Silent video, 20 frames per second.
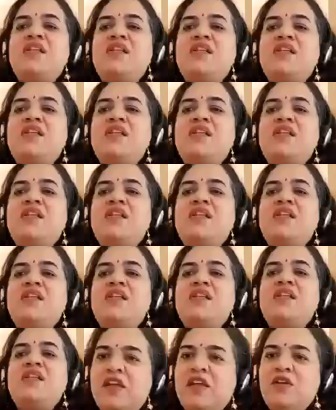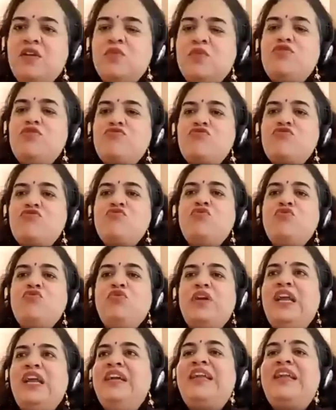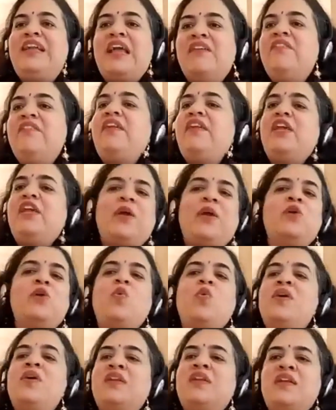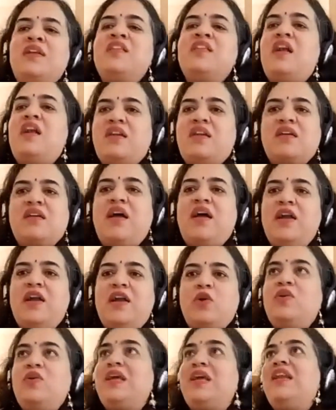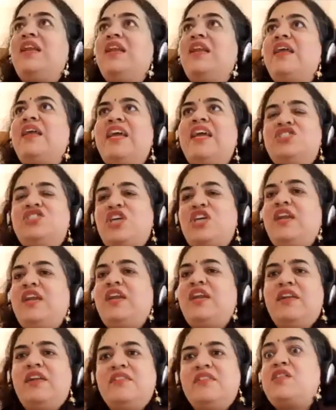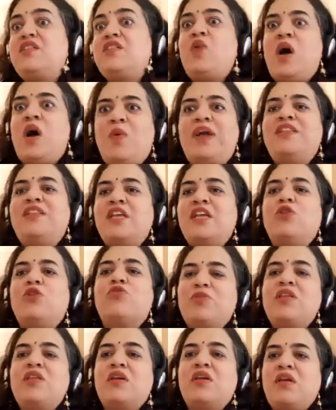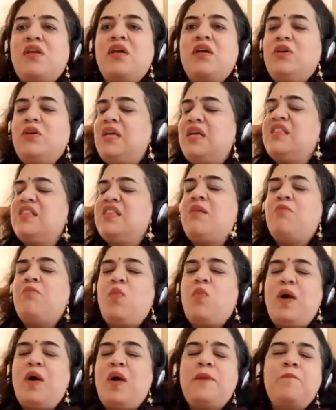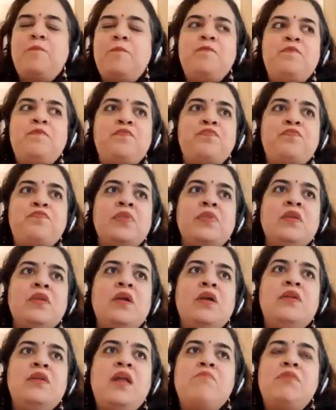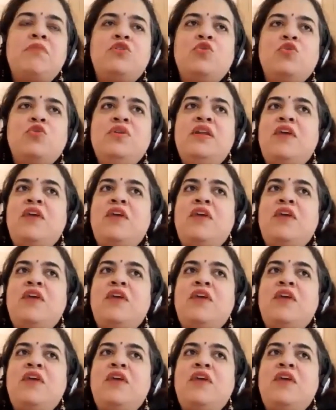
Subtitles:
there's no way with true integrity you can go and consult a client or tell a HR leader this is how I think you should be thinking about. That's number one. Number two,